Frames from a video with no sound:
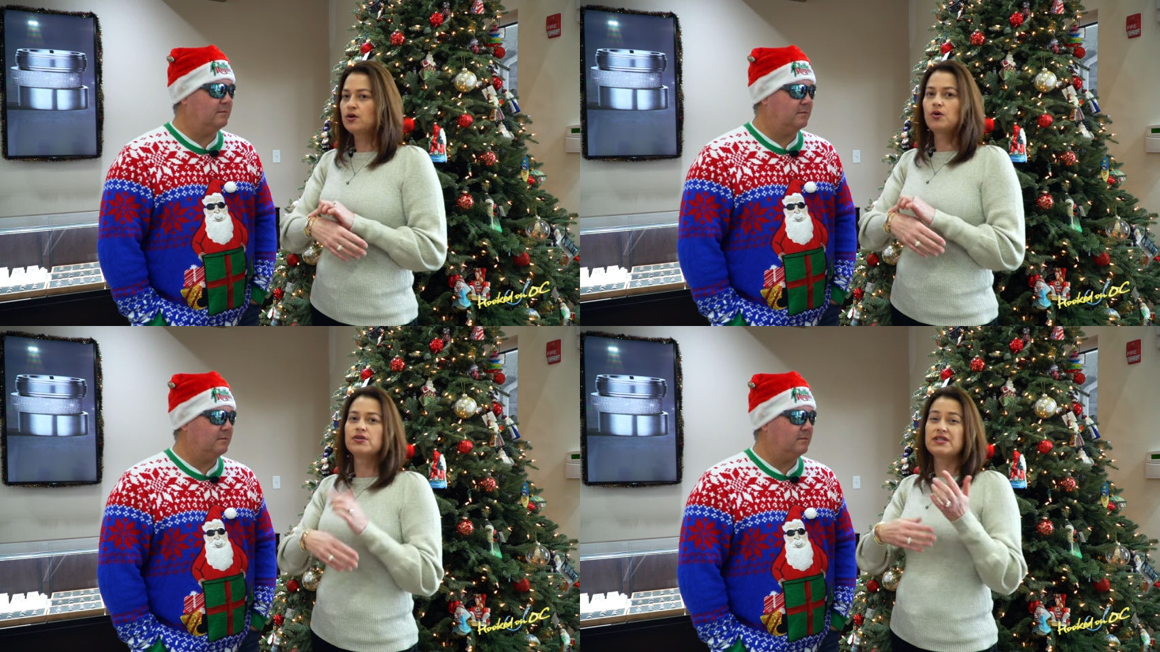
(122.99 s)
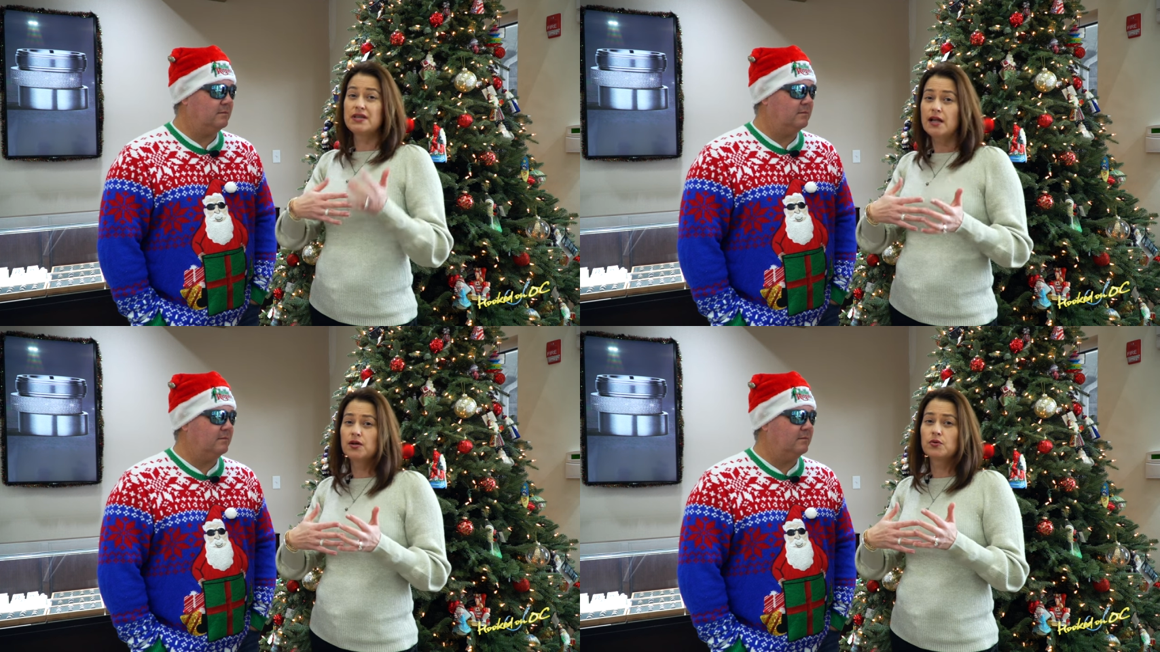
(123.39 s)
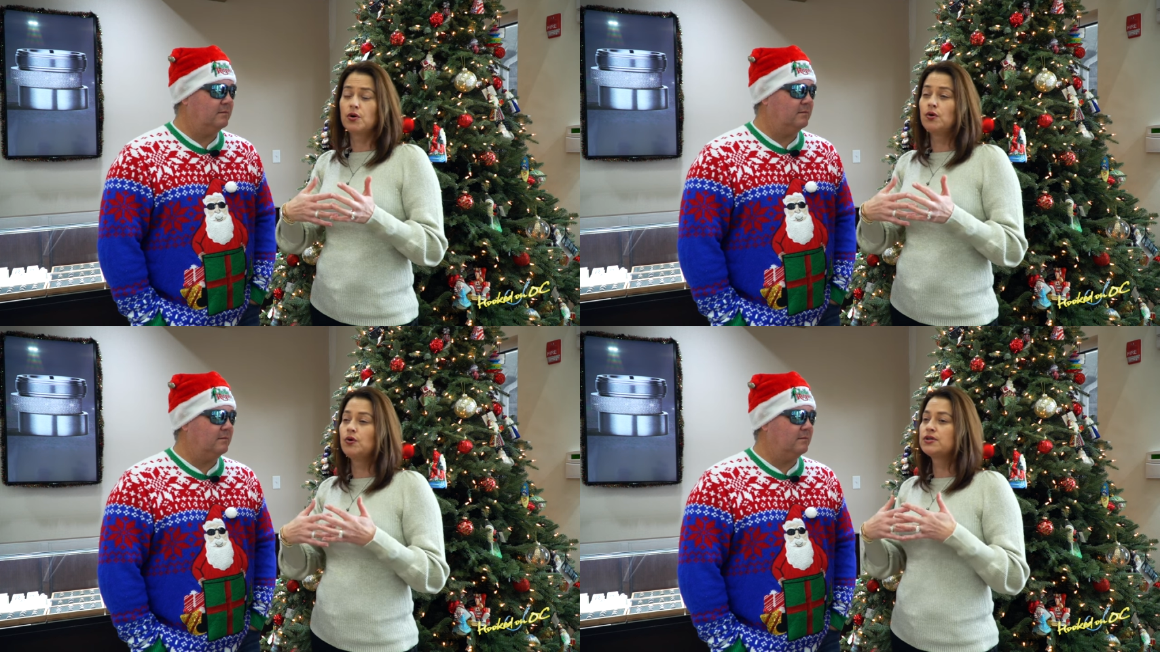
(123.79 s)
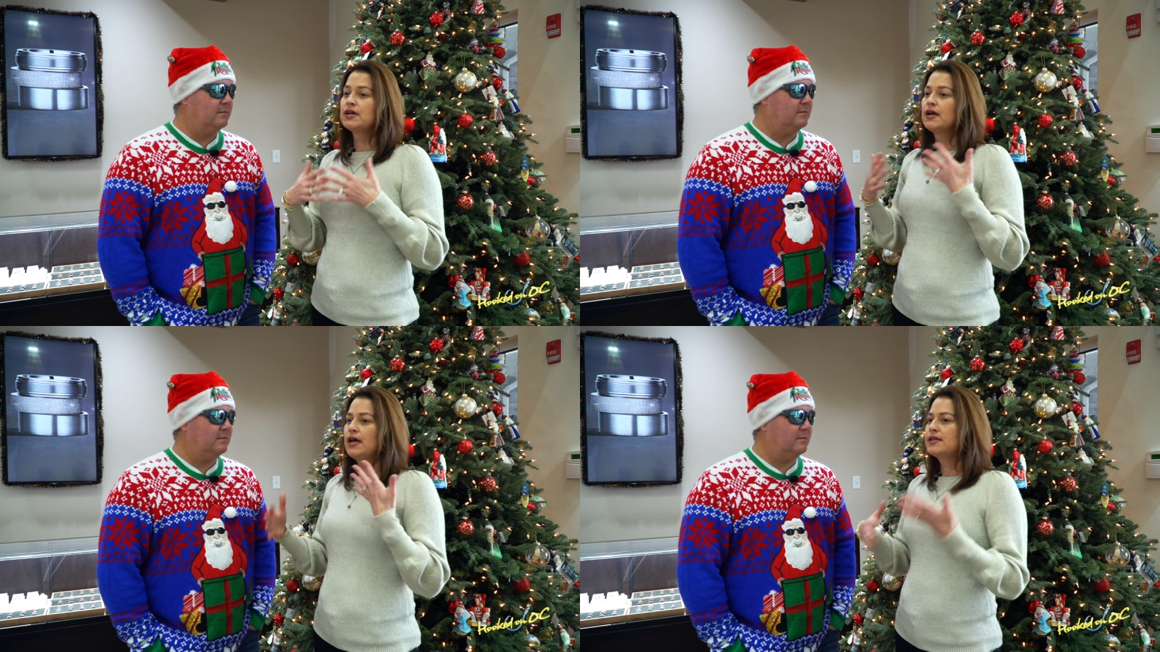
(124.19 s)
Speaker 1: gold to yellow gold.
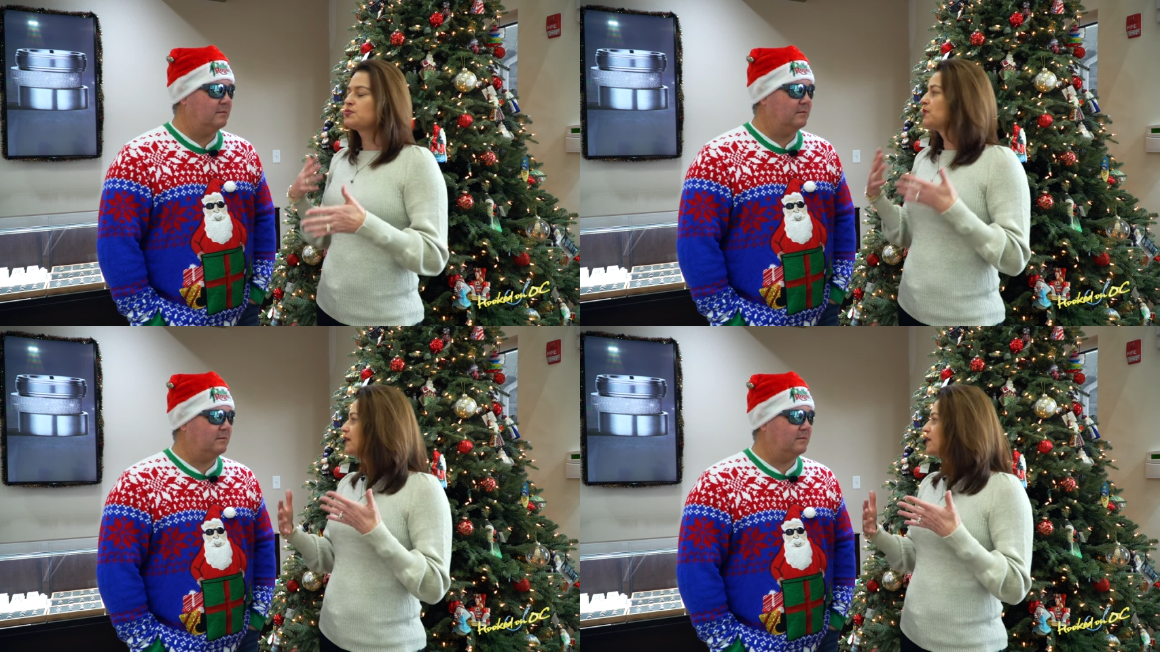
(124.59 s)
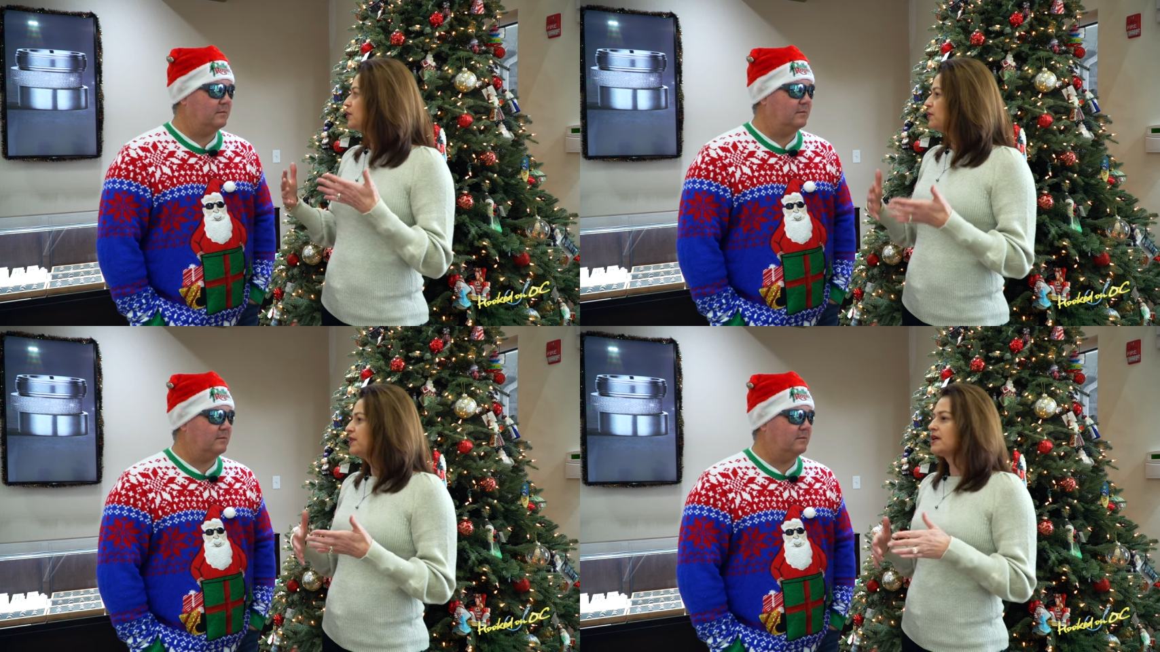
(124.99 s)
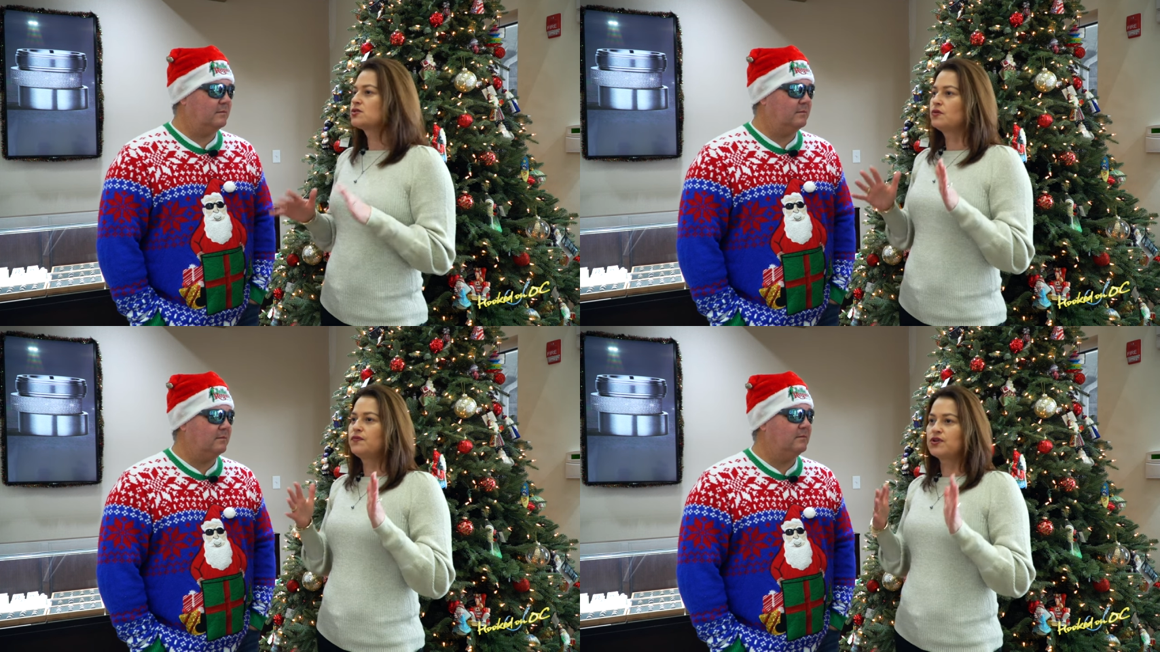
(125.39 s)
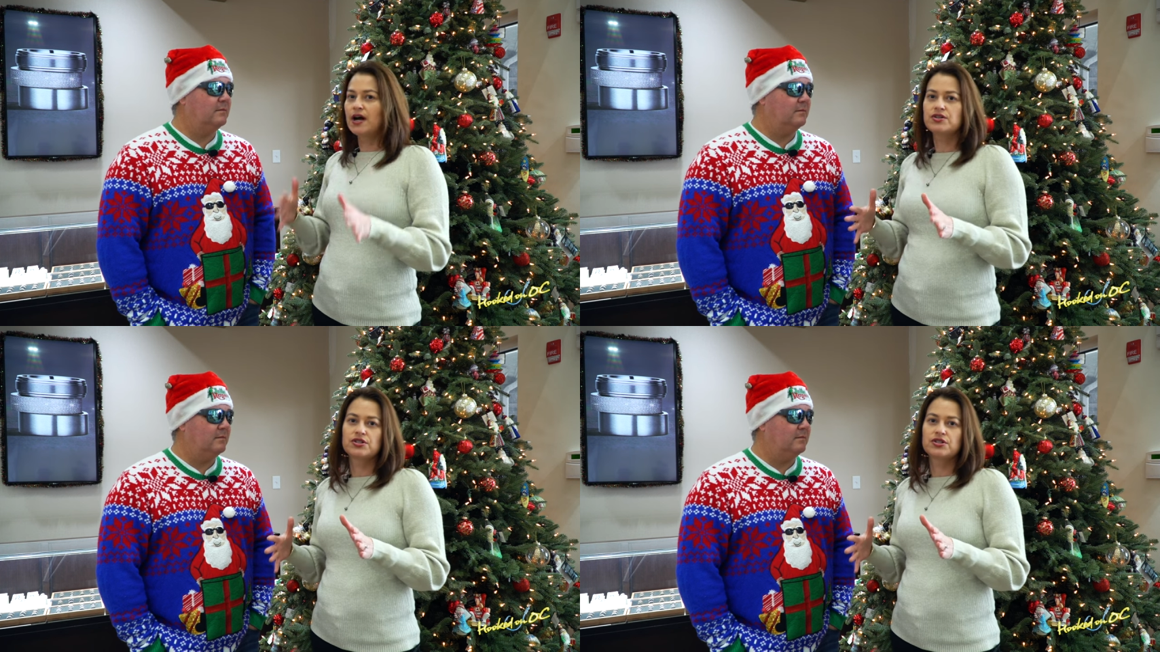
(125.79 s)
It's really a new thing. So if you're not